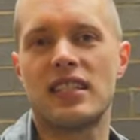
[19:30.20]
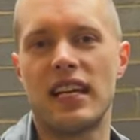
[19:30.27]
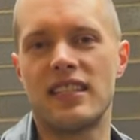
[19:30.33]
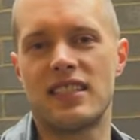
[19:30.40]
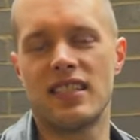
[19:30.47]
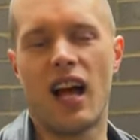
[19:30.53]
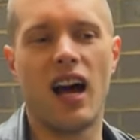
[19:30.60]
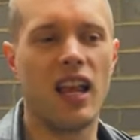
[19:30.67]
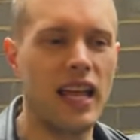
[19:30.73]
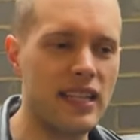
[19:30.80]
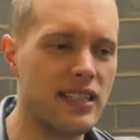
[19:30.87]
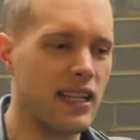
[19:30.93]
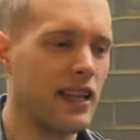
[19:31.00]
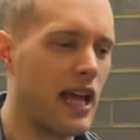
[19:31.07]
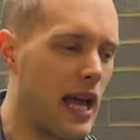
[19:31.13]
it. I'll end
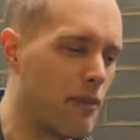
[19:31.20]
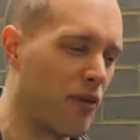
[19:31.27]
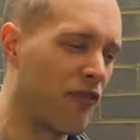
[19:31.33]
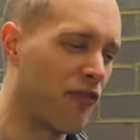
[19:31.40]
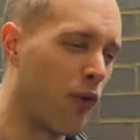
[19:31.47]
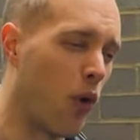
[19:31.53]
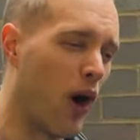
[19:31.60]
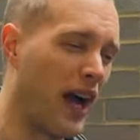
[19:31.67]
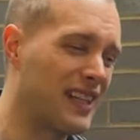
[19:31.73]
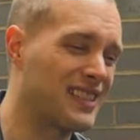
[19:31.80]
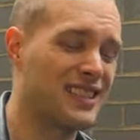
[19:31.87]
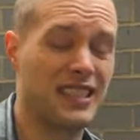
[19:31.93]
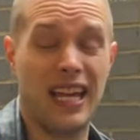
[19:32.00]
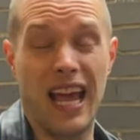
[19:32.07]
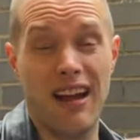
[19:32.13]
it there before I
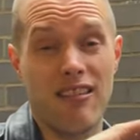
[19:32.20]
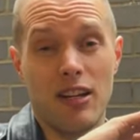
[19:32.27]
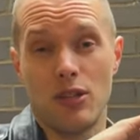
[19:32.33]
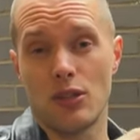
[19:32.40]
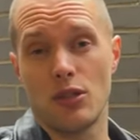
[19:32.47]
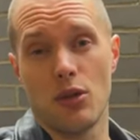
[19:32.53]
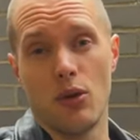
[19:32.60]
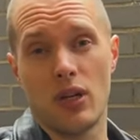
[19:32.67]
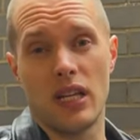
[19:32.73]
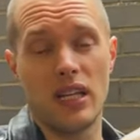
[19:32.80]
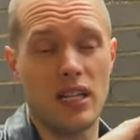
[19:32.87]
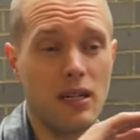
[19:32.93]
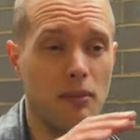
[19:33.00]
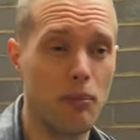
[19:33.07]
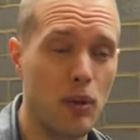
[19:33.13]
carry on talking
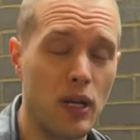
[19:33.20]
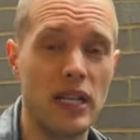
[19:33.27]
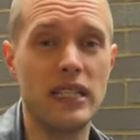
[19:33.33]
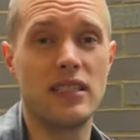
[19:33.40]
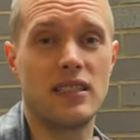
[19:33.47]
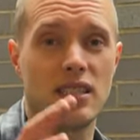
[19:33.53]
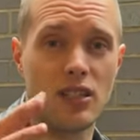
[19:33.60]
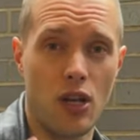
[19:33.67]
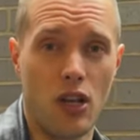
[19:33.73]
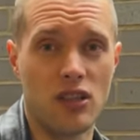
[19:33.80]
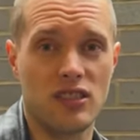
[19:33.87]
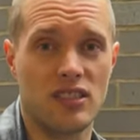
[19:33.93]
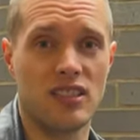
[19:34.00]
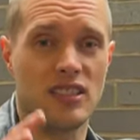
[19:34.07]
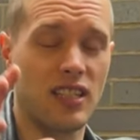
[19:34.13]
complete
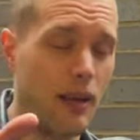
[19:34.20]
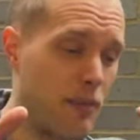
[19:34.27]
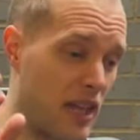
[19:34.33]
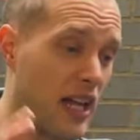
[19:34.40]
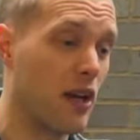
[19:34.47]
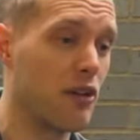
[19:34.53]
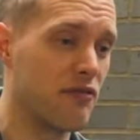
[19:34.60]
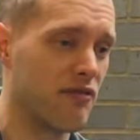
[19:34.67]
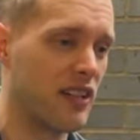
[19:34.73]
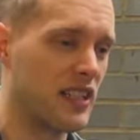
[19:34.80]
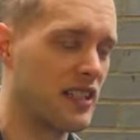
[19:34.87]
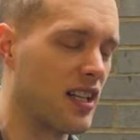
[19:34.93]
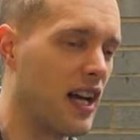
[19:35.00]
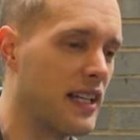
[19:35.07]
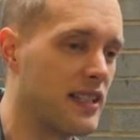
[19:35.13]
nonsense. I'm that
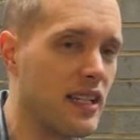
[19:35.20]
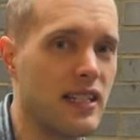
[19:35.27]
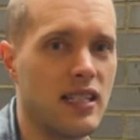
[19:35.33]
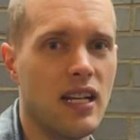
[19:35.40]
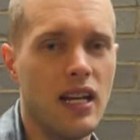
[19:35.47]
overexcited.